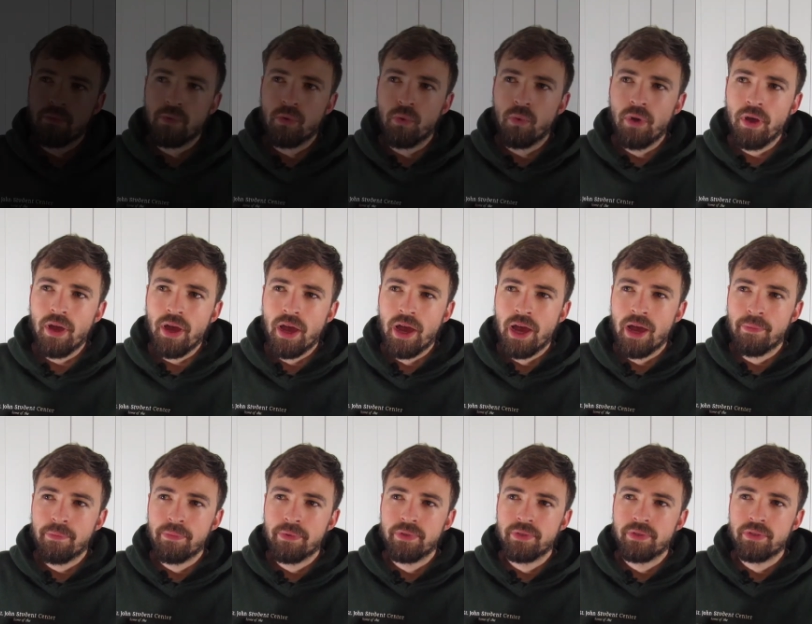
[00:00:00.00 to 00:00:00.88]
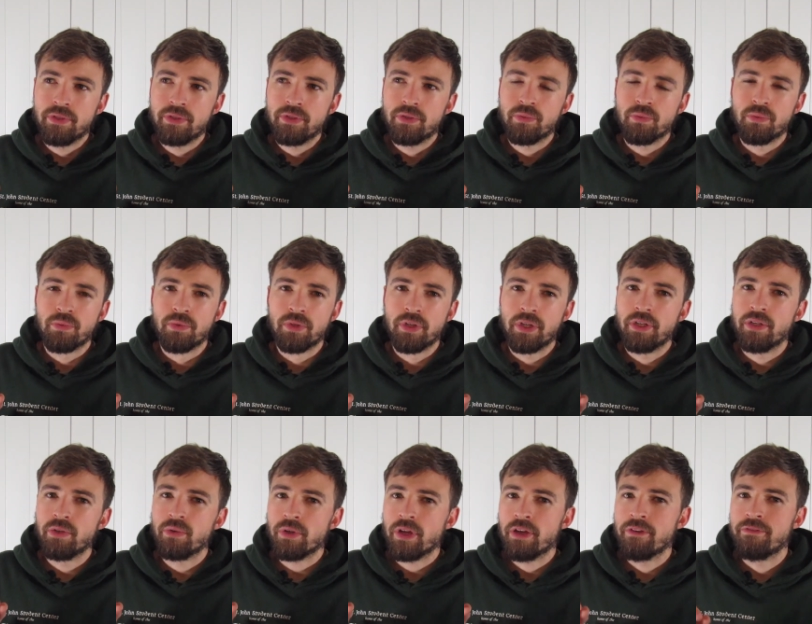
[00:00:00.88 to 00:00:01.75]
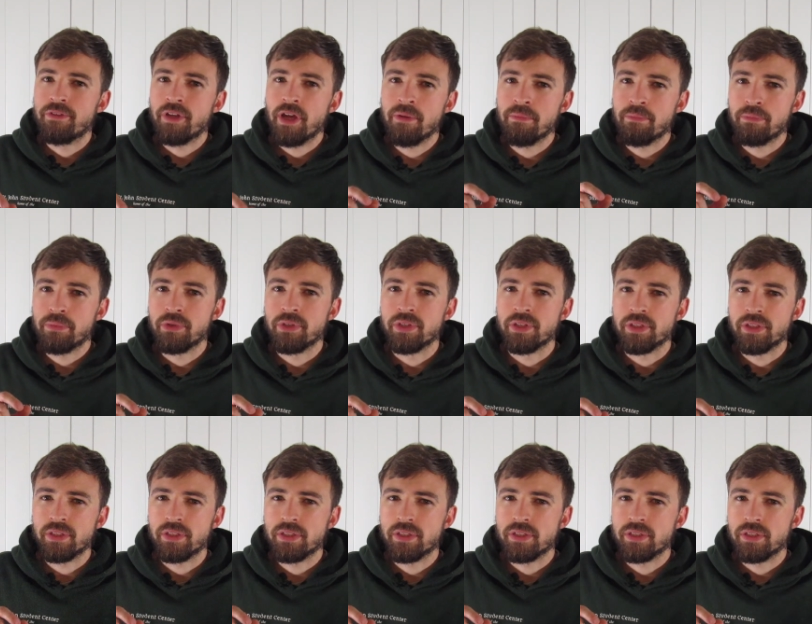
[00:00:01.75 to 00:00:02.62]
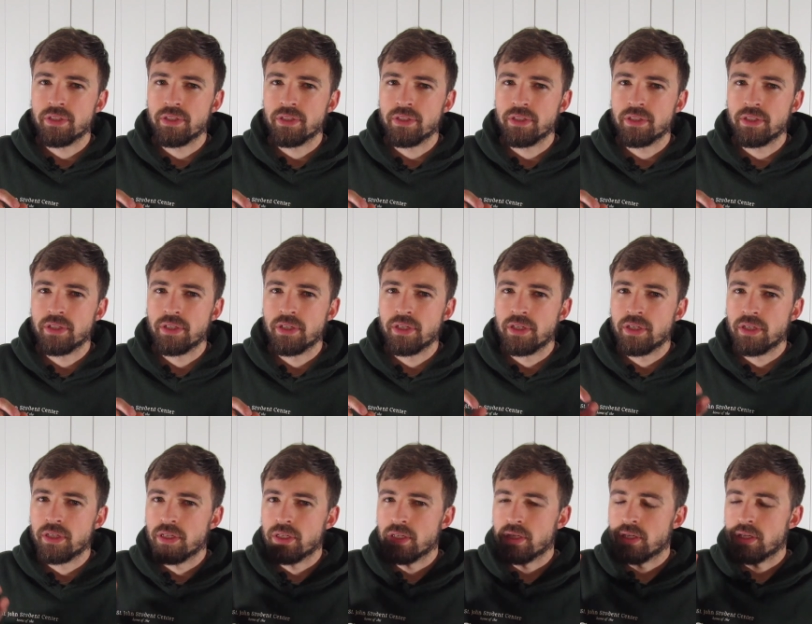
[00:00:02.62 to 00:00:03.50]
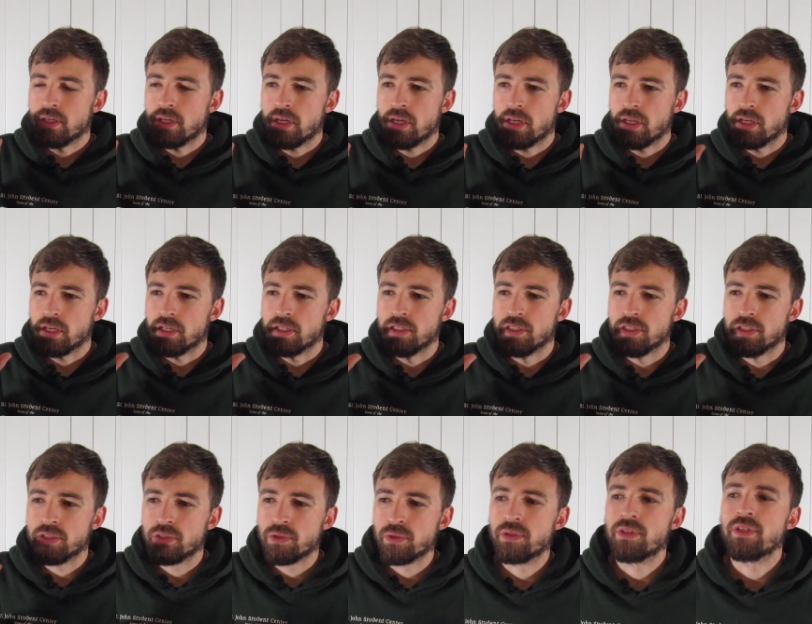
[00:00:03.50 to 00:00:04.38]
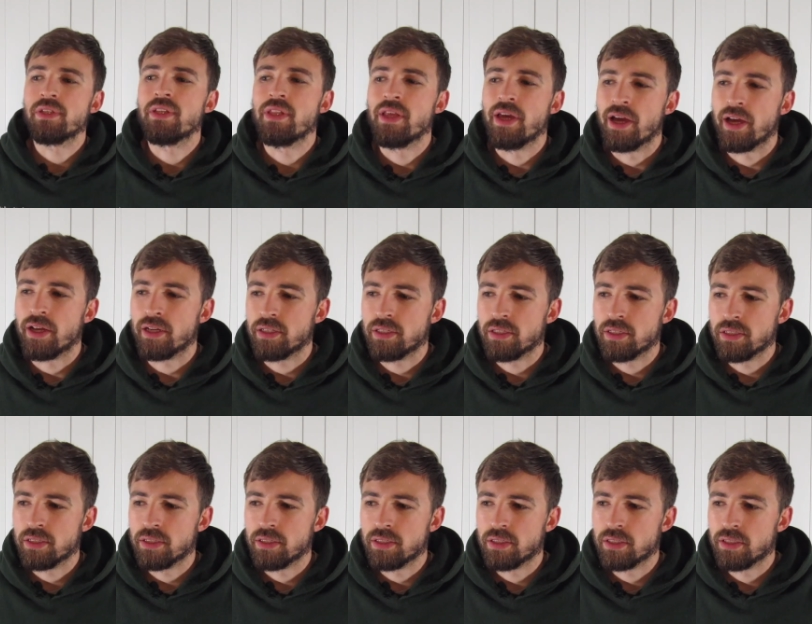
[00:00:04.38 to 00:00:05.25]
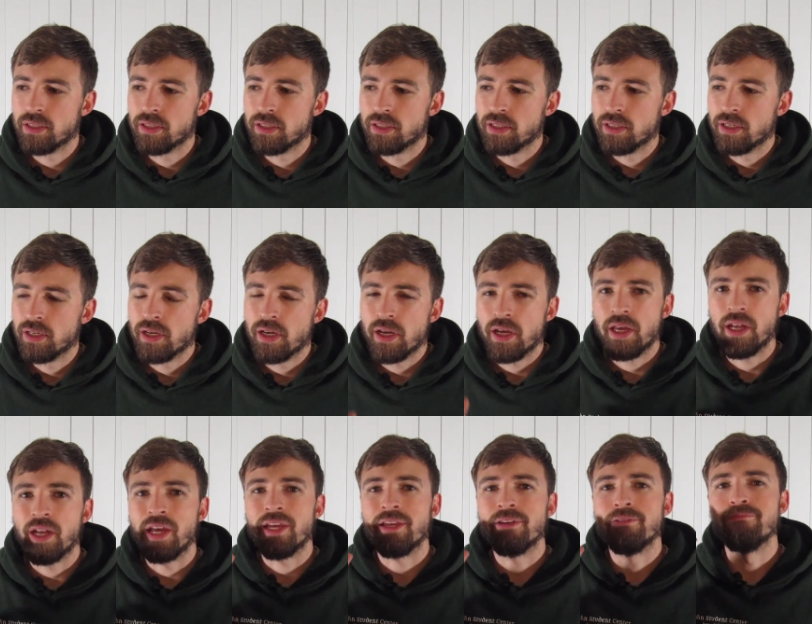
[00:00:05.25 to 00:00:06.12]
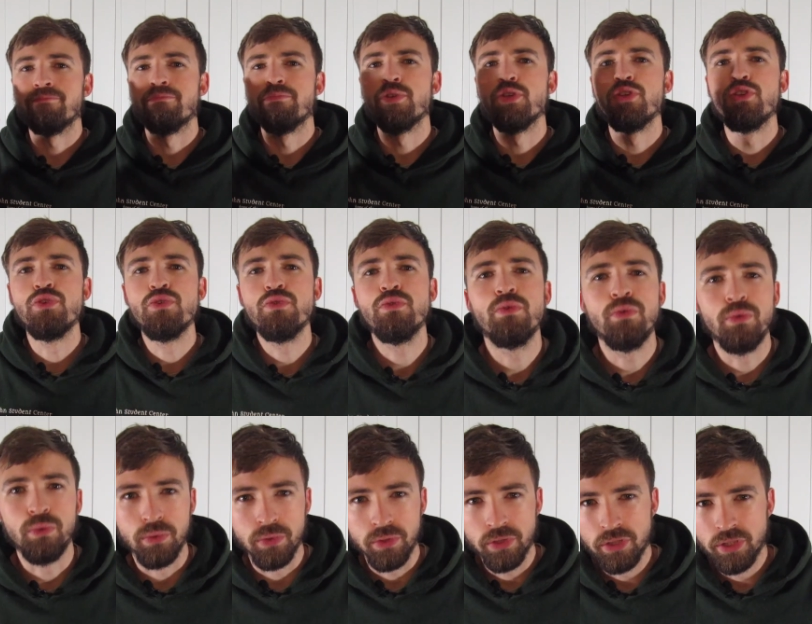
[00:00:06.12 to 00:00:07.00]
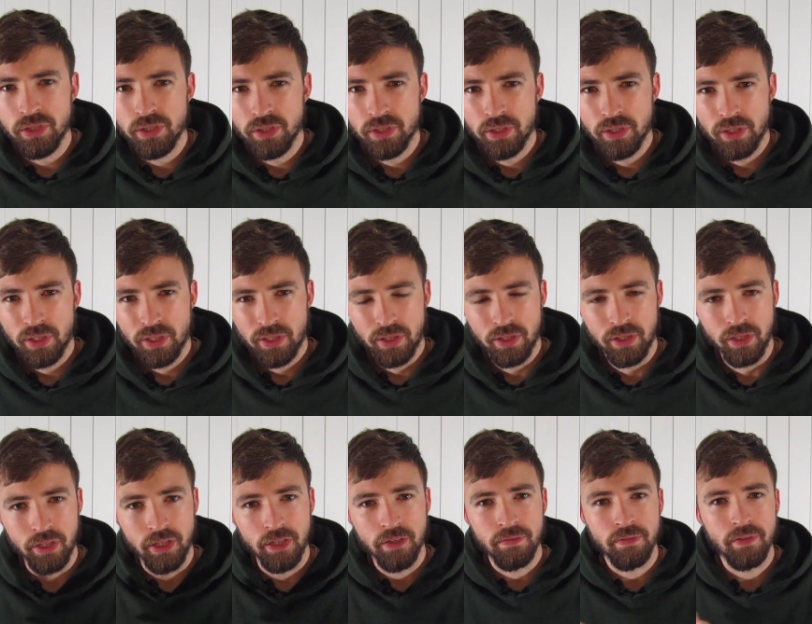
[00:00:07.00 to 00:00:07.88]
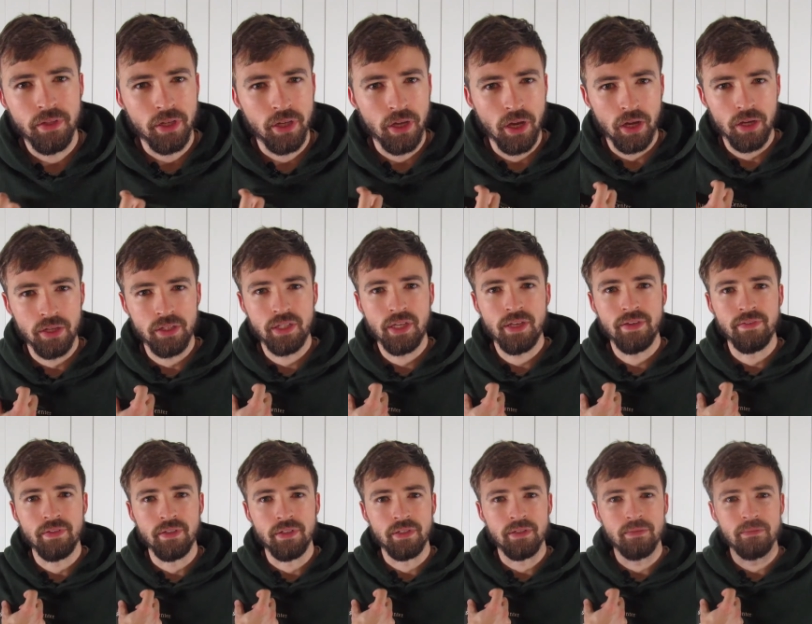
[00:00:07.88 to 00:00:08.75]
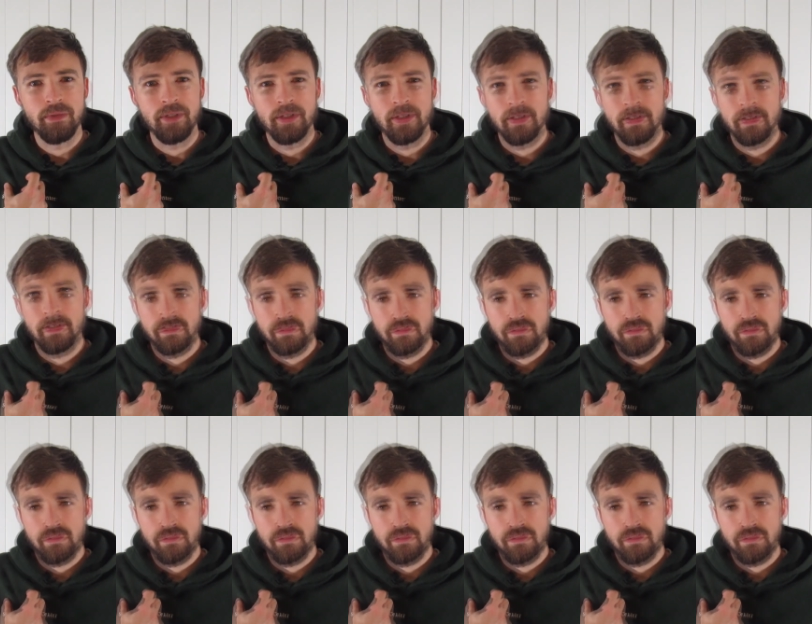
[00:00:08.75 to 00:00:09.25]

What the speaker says: But what happens when I don't have temperance and I distort that and I abuse the gift that God has given to me?